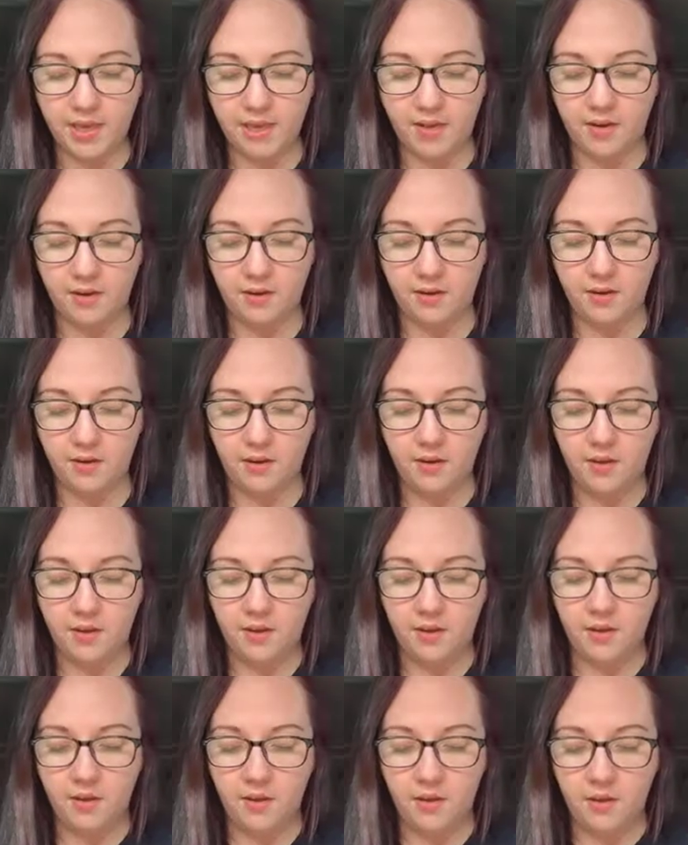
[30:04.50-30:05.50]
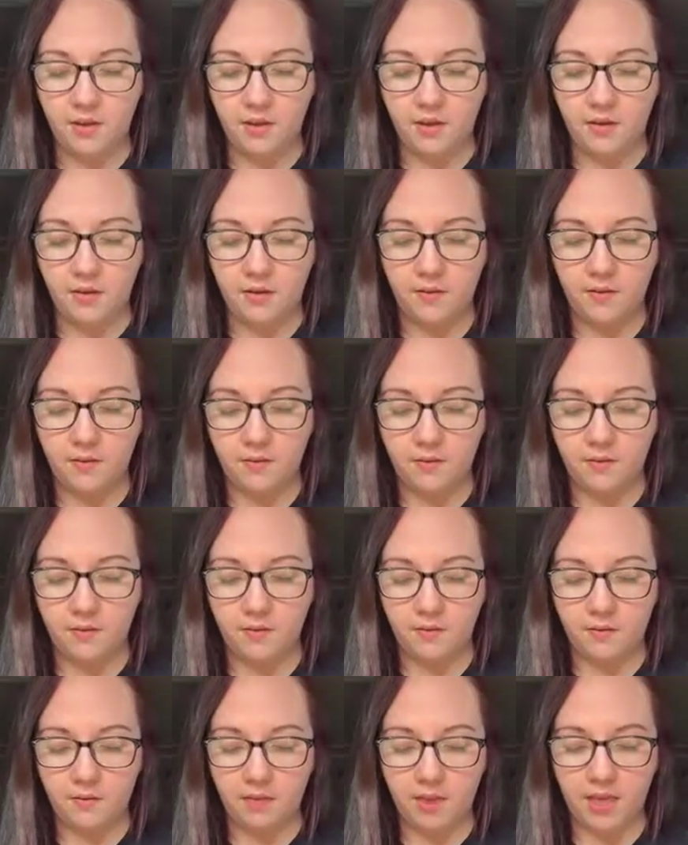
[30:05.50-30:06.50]
in,
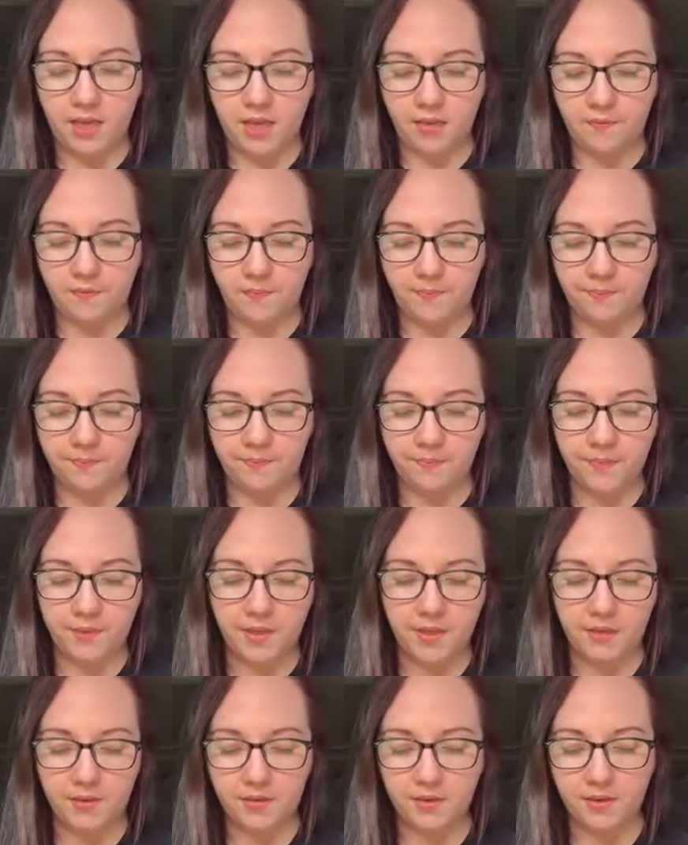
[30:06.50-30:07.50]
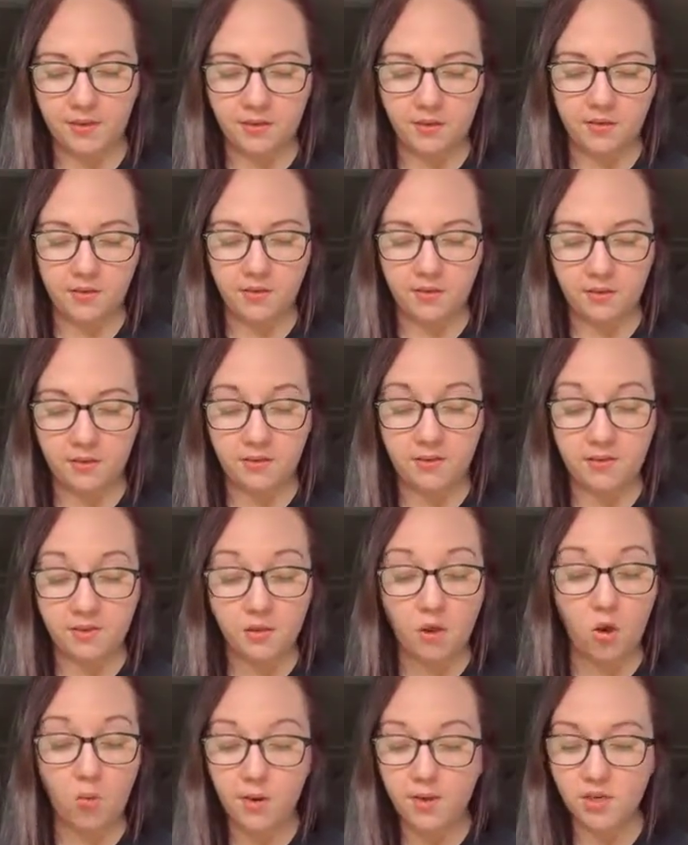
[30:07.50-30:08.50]
like,
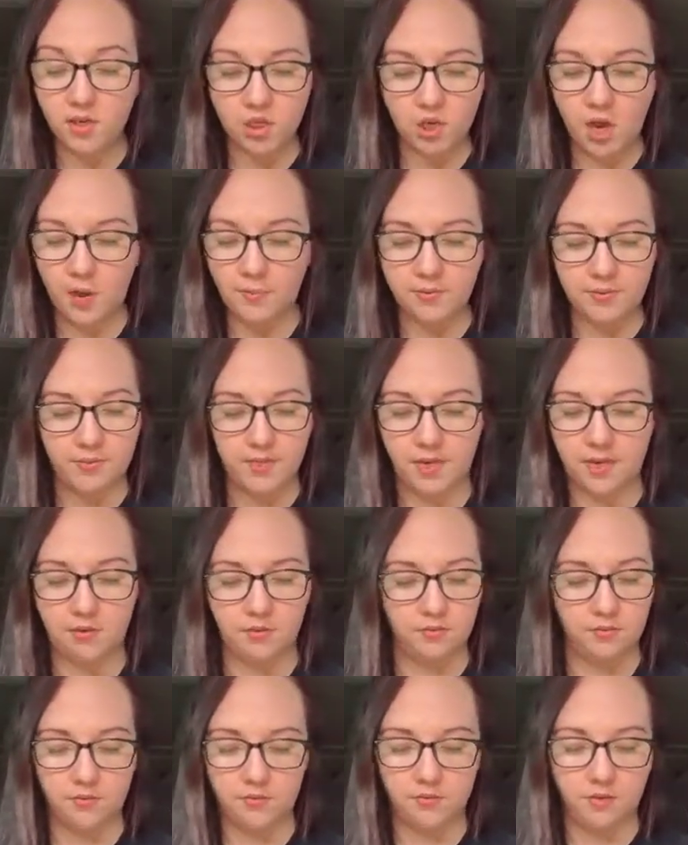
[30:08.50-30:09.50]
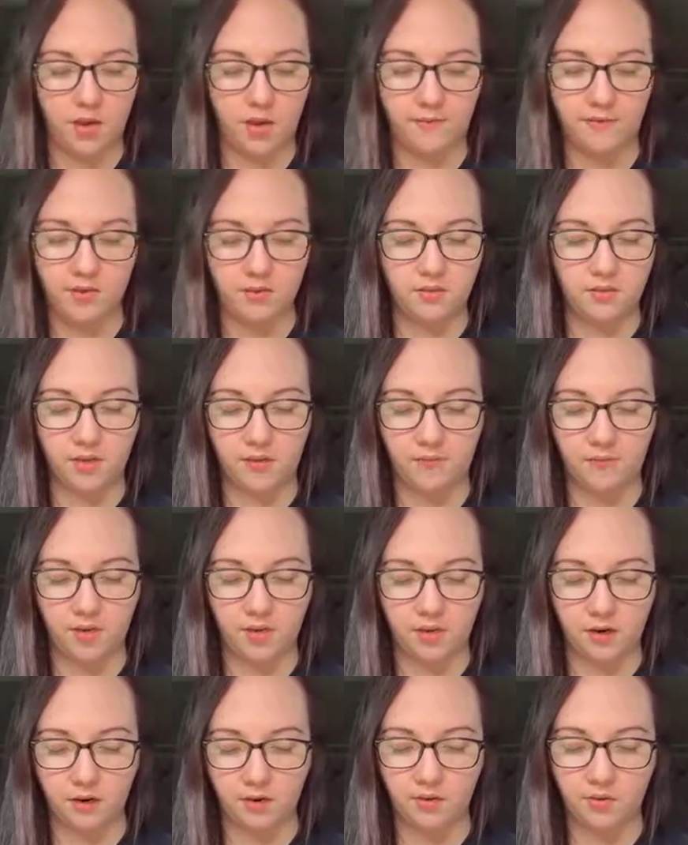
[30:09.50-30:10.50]
always shop sales, obviously, for
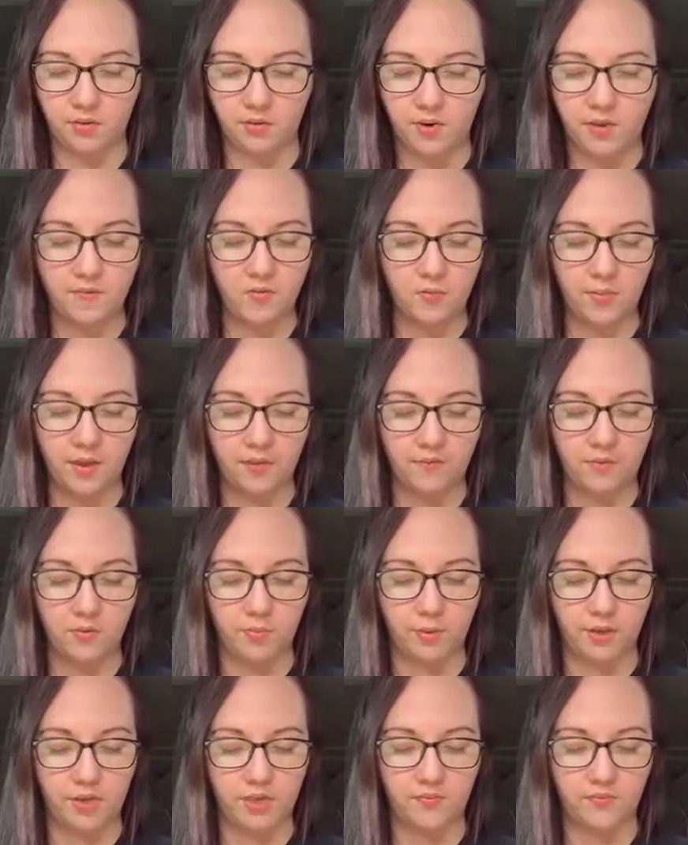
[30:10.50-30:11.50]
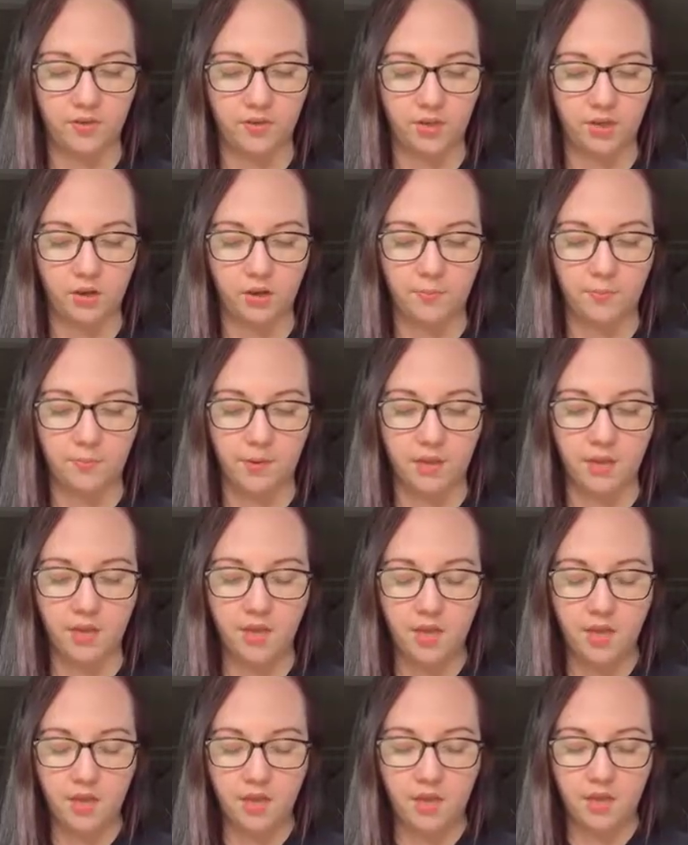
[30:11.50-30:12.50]
yarn. Don't ever pay full price for yarn, but
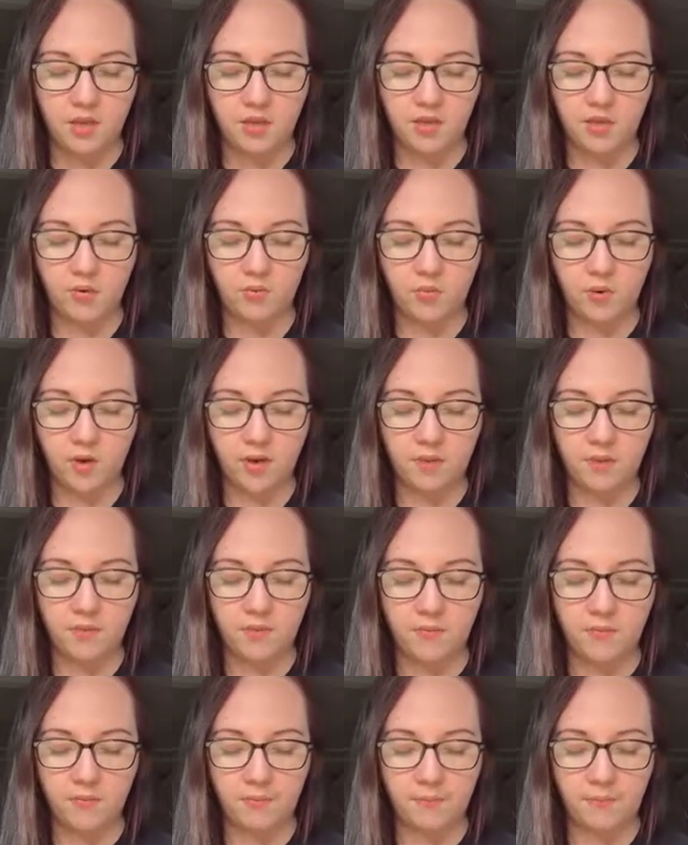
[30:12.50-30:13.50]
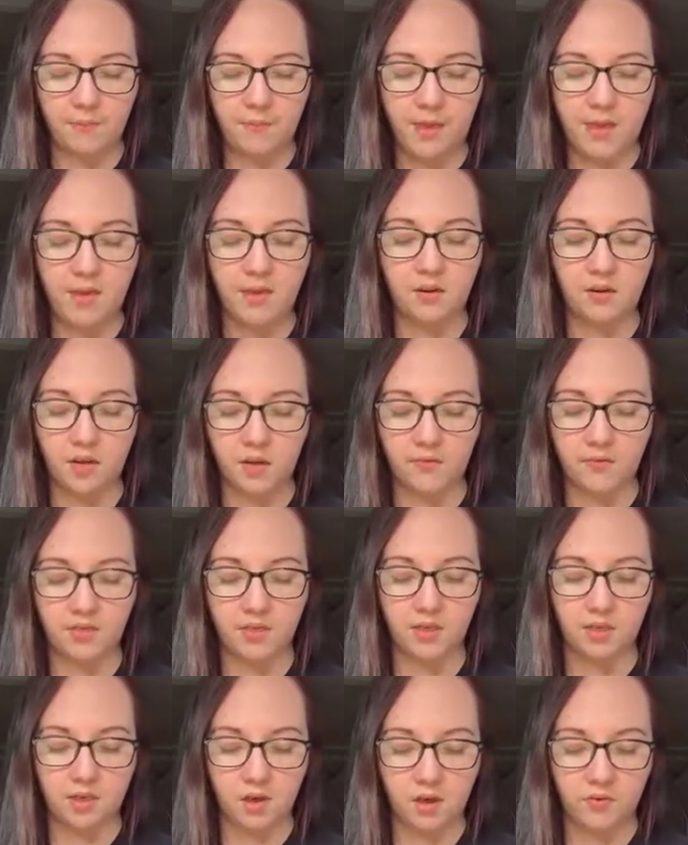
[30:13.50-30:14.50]
you want to make enough
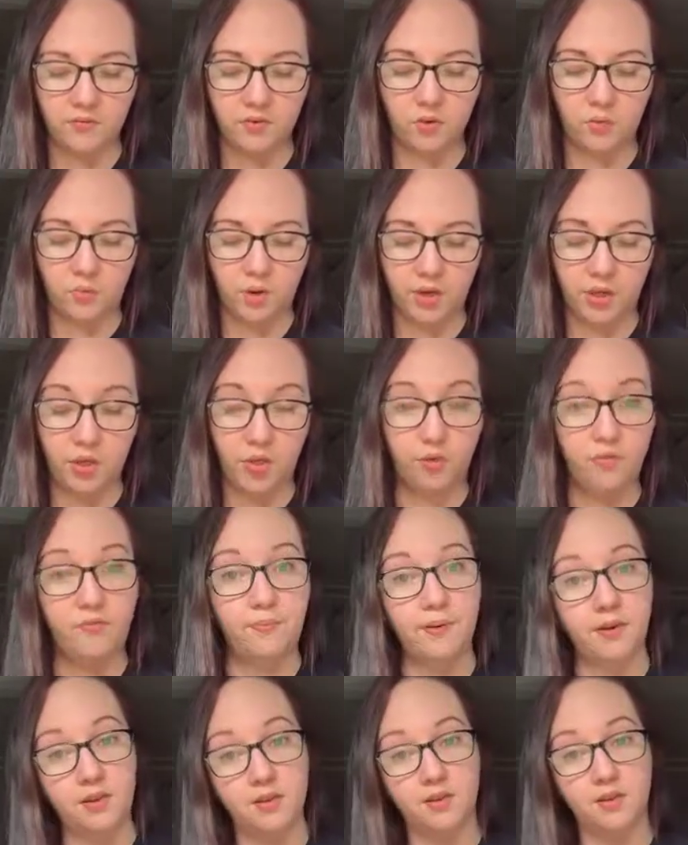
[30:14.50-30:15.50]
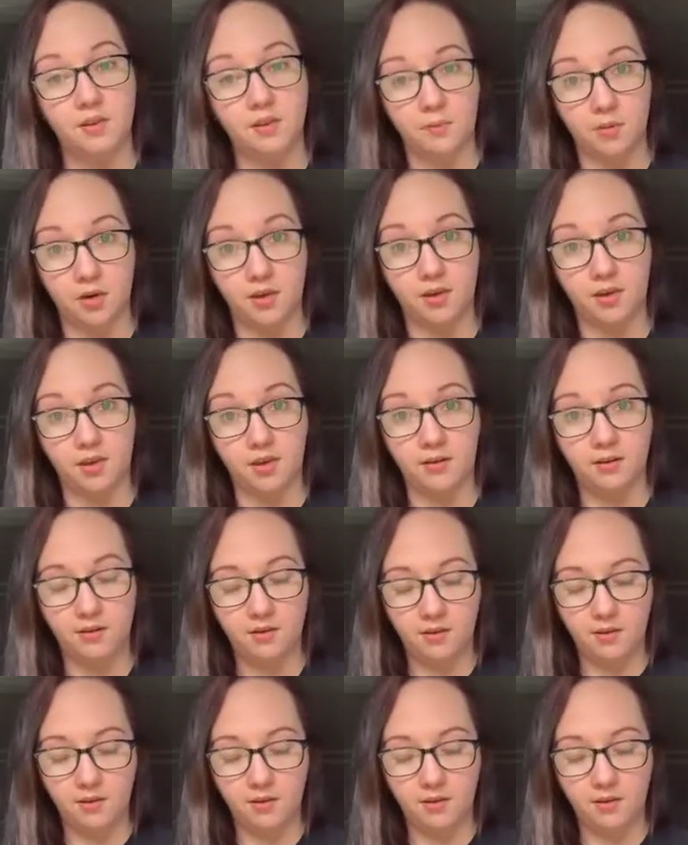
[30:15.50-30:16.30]
to cover what you've put into the market